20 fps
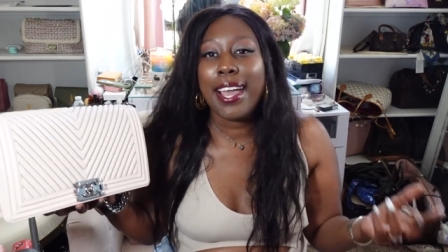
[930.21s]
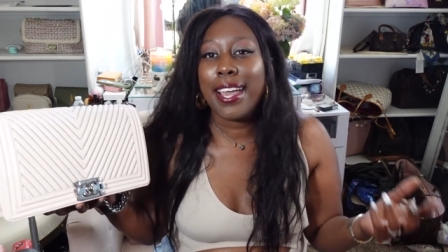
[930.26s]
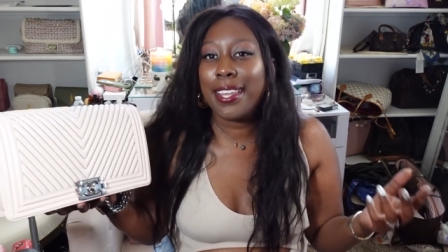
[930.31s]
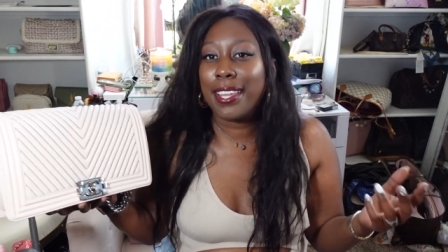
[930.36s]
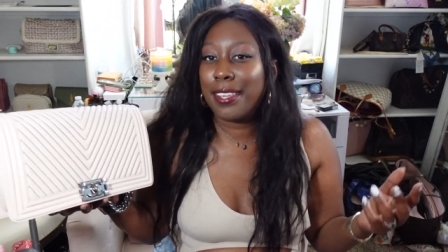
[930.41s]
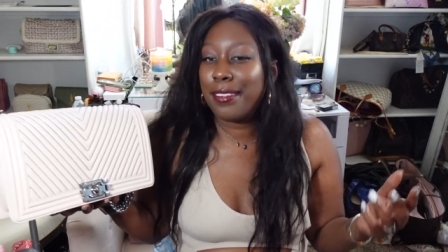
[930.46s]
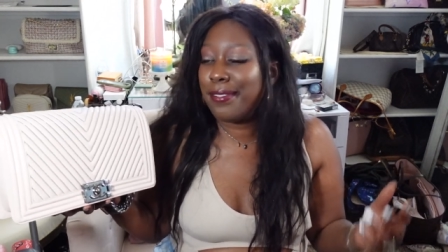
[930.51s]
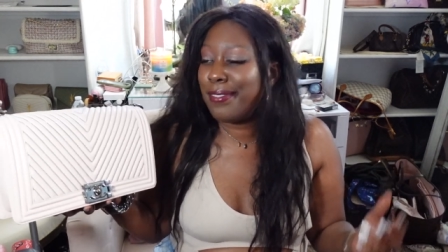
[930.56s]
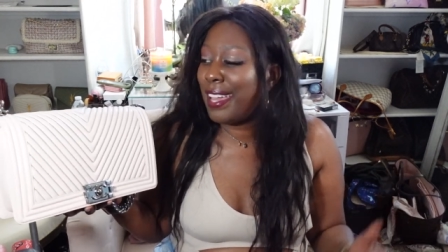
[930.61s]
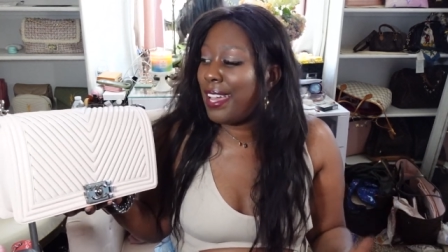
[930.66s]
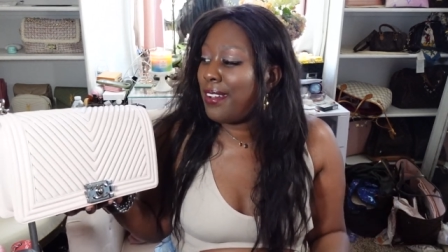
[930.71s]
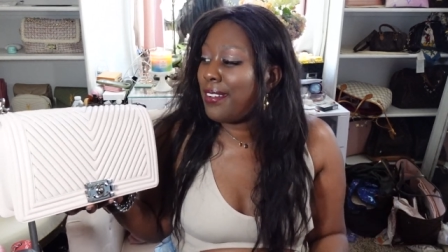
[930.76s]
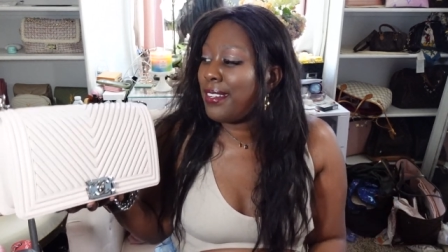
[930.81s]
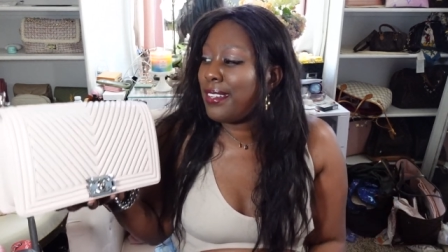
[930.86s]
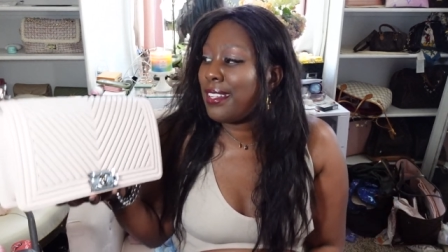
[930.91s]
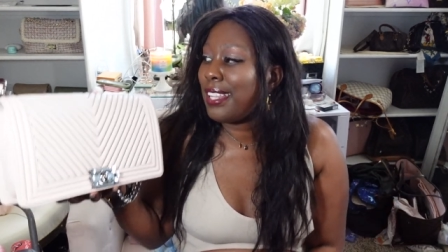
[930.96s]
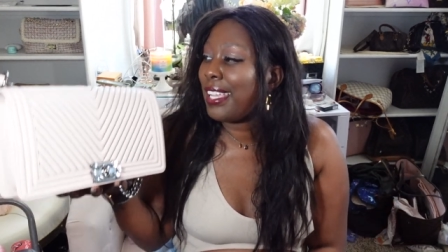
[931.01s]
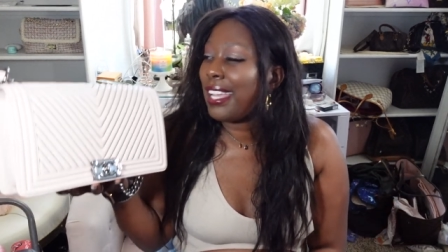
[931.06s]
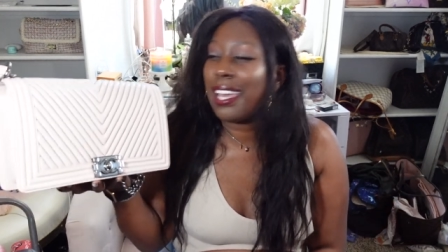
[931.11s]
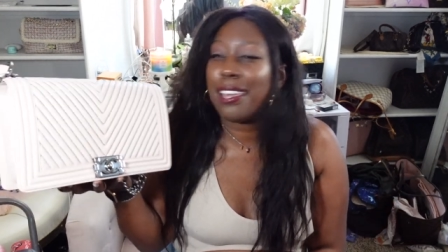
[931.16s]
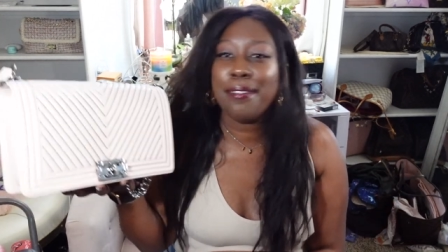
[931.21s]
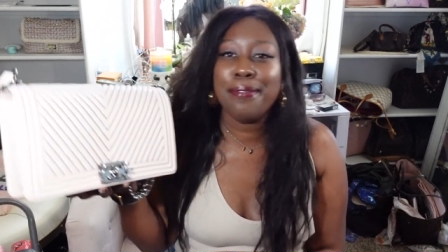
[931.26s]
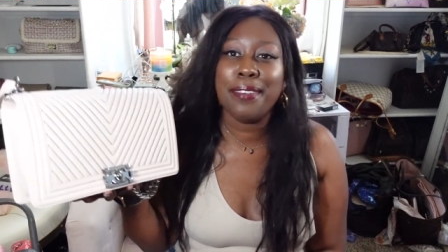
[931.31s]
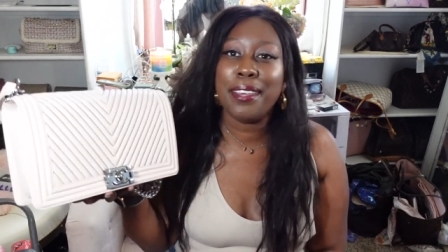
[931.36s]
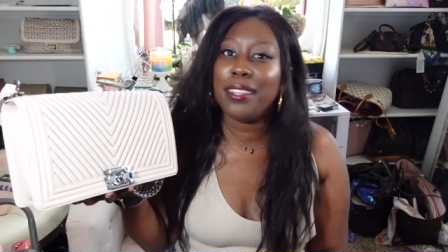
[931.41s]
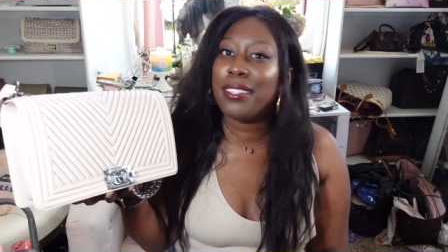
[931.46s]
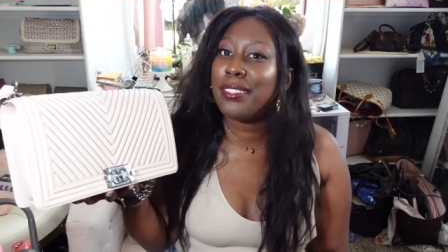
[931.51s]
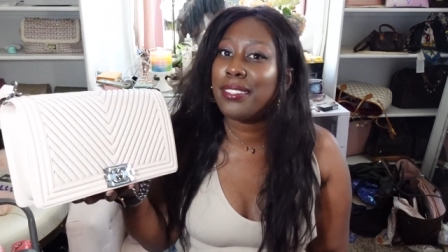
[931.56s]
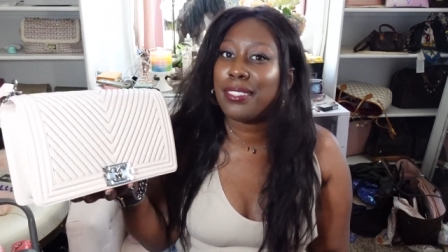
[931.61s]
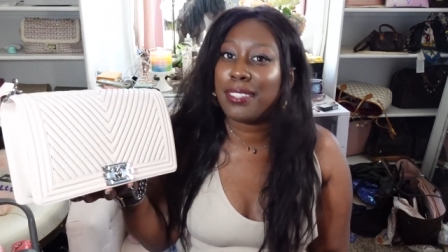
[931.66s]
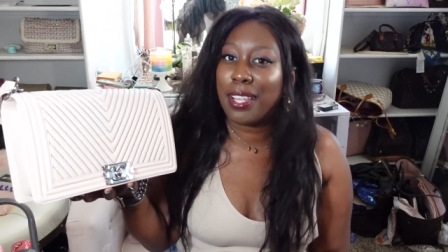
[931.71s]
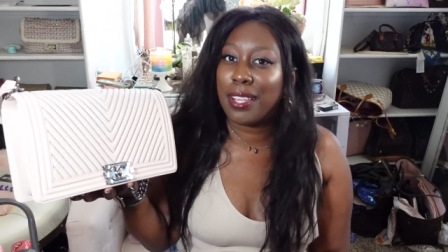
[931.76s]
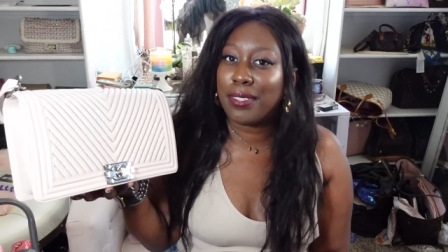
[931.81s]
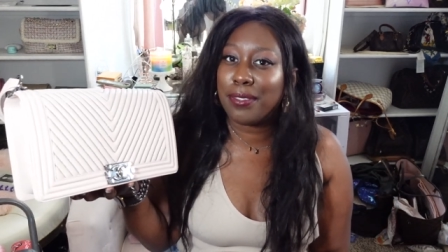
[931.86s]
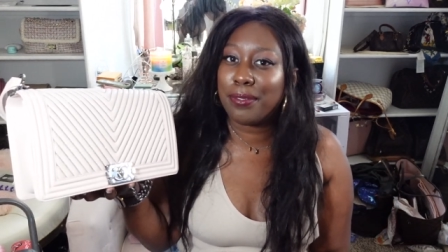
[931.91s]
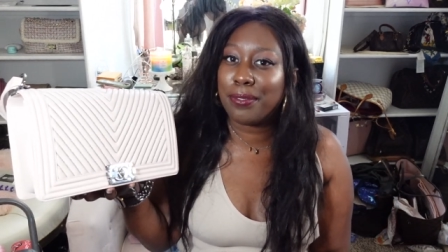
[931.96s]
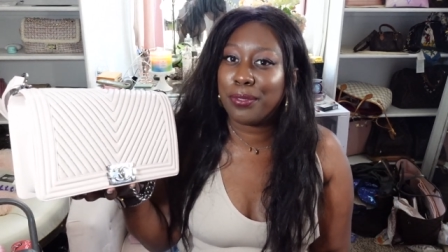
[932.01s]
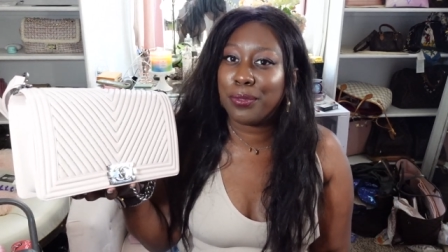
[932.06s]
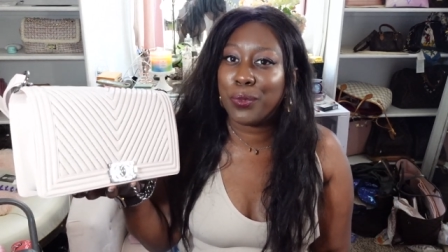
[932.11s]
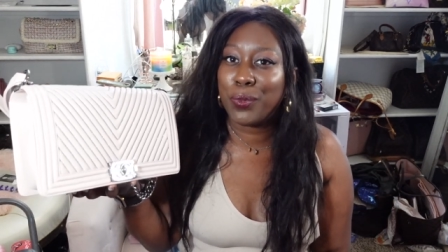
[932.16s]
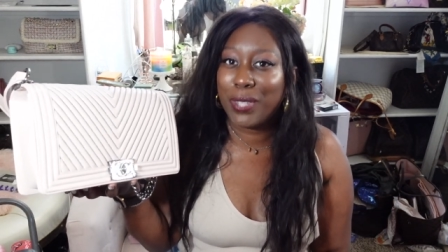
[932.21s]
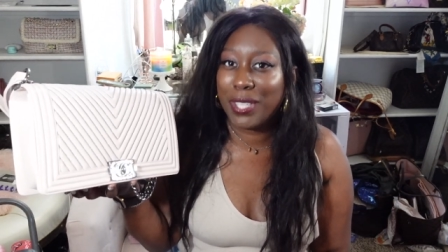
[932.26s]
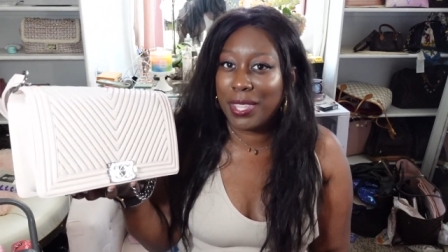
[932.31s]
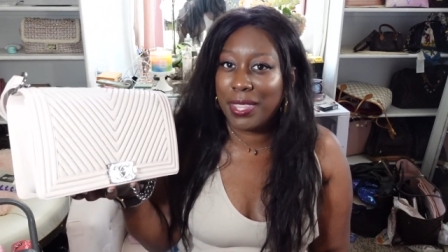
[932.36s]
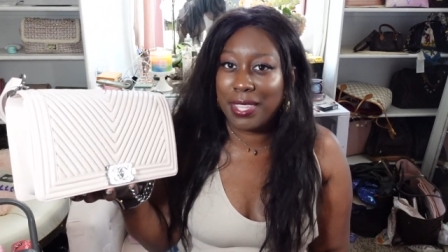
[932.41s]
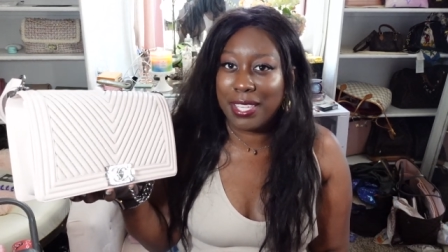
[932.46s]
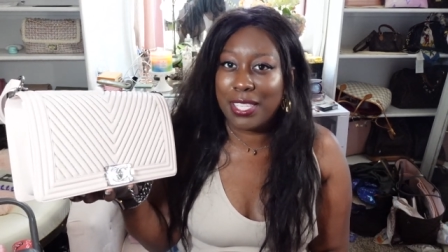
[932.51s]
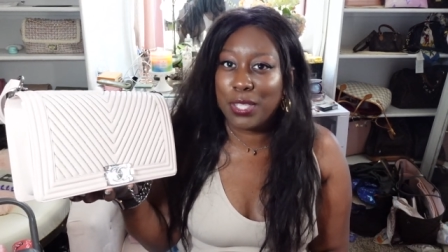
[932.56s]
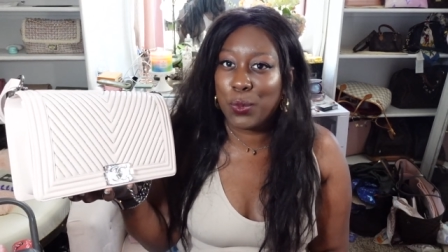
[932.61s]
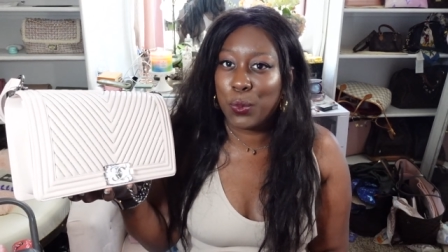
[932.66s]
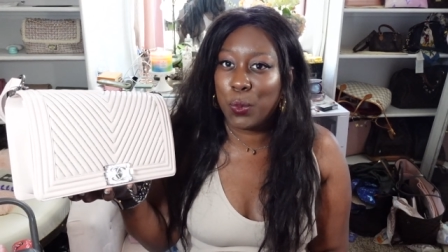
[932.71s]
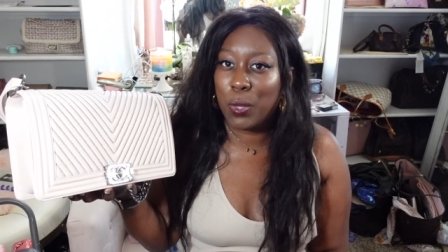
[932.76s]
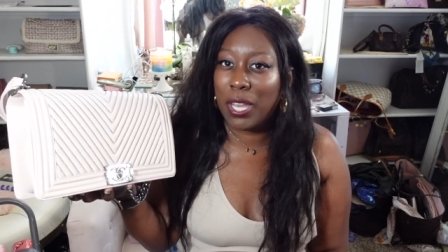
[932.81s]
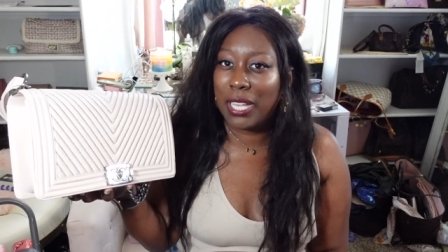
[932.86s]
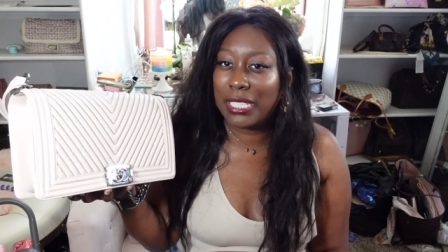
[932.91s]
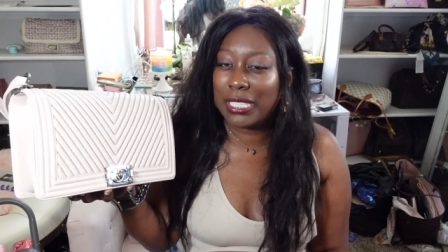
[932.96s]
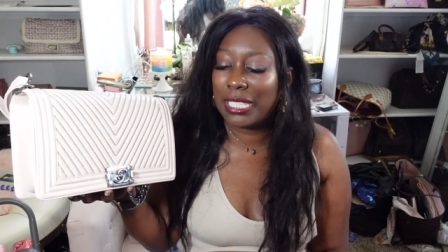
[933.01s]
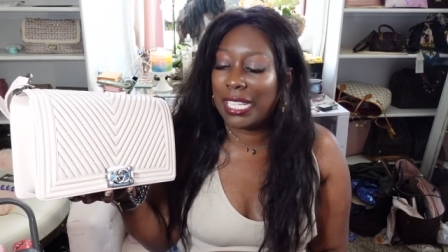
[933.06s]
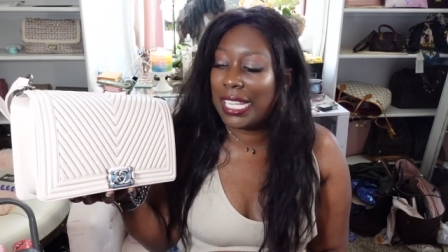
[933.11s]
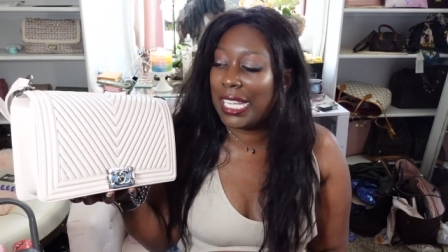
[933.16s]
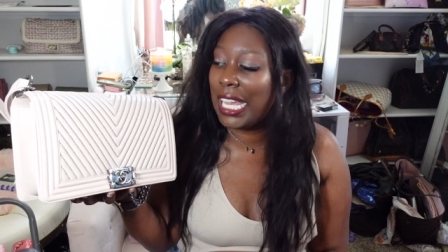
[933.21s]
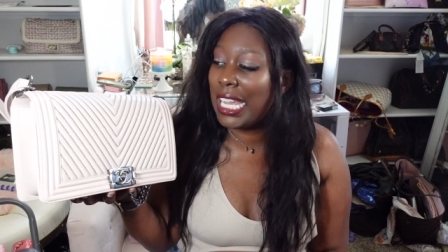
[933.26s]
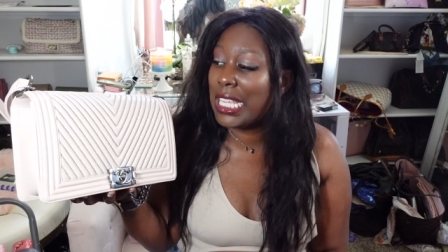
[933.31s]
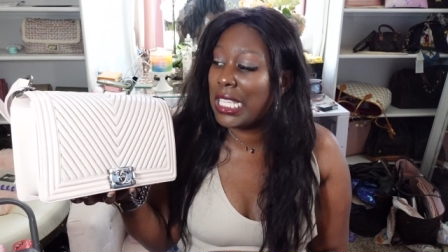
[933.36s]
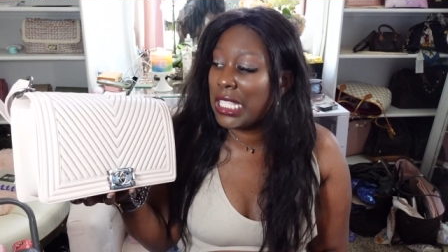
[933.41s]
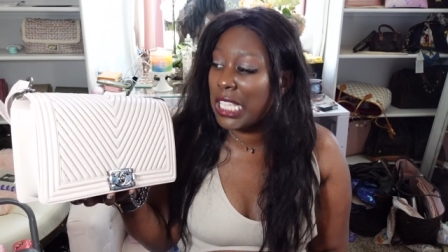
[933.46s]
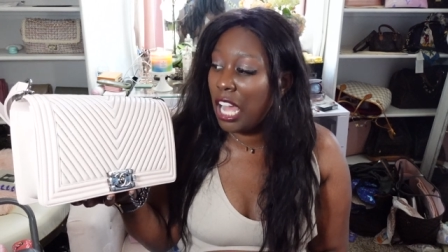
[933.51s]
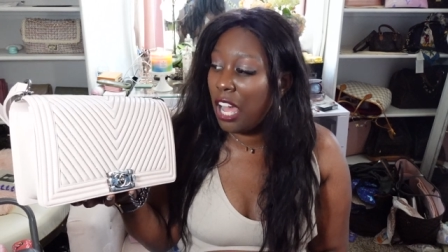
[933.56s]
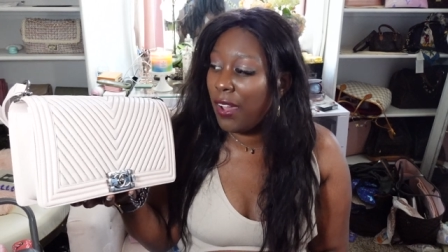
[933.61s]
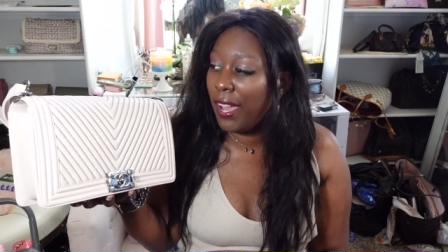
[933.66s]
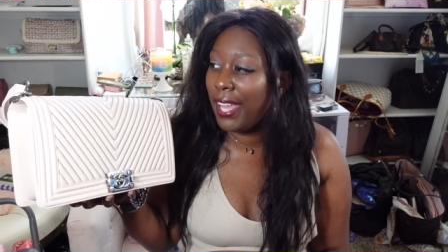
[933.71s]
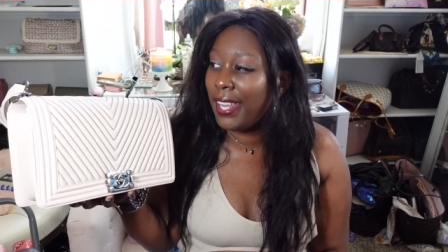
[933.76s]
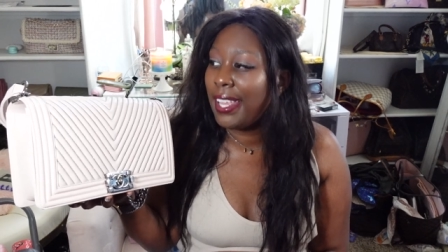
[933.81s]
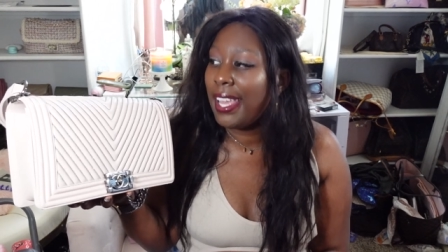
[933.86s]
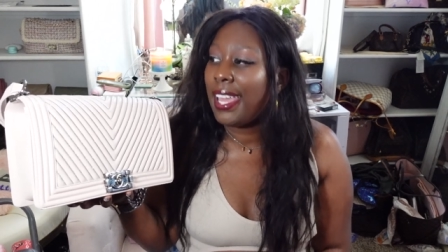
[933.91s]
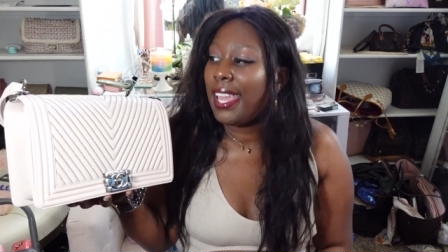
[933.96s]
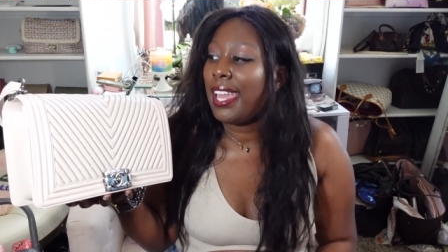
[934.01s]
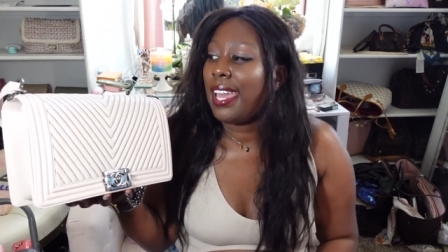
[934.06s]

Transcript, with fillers: And I found, like, I fell in love with this one. Like, I saw it,